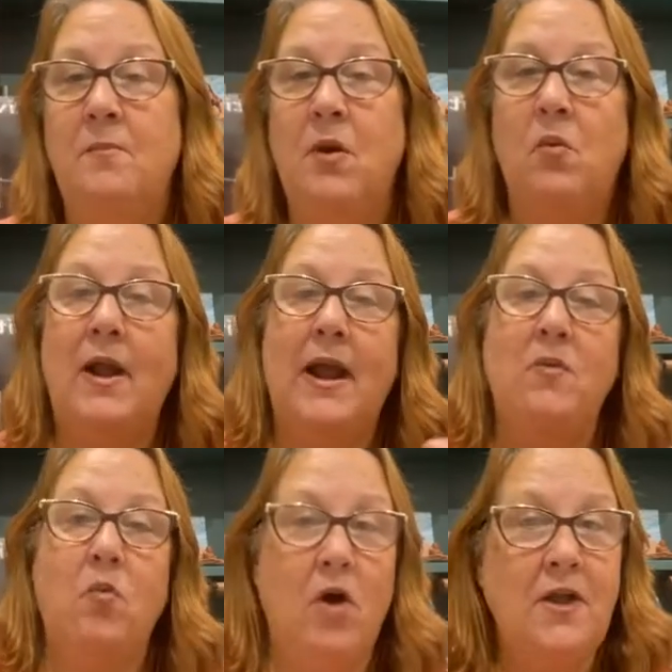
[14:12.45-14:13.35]
But what I
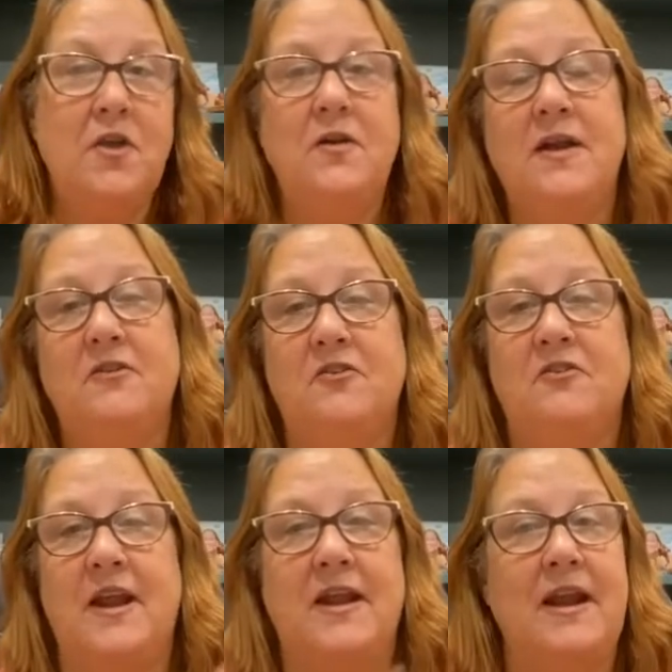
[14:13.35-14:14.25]
want you to
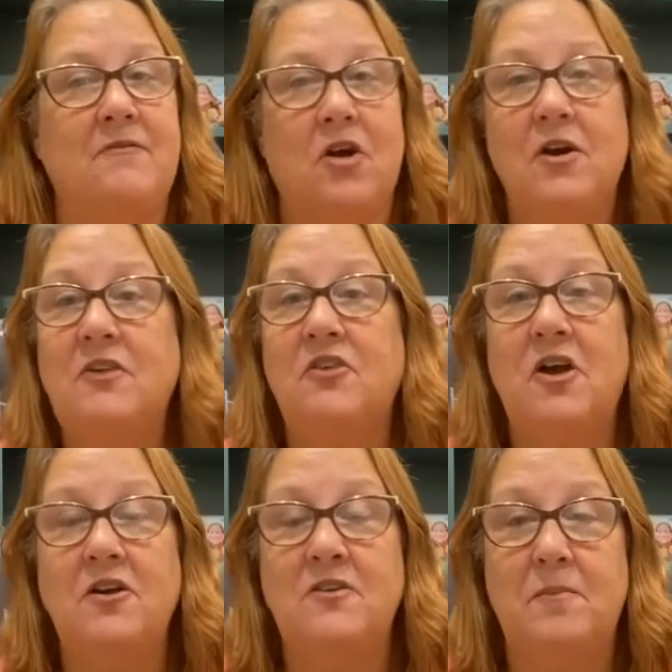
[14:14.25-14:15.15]
understand, and I've already
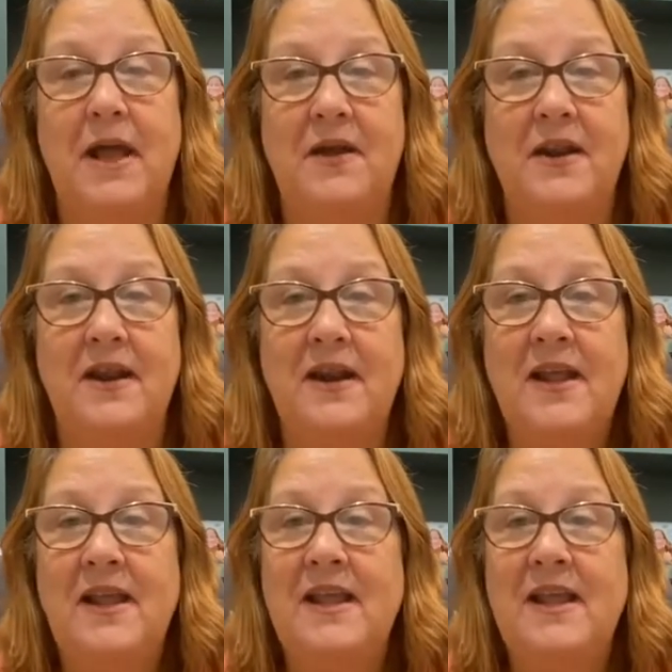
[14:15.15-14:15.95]
talked about it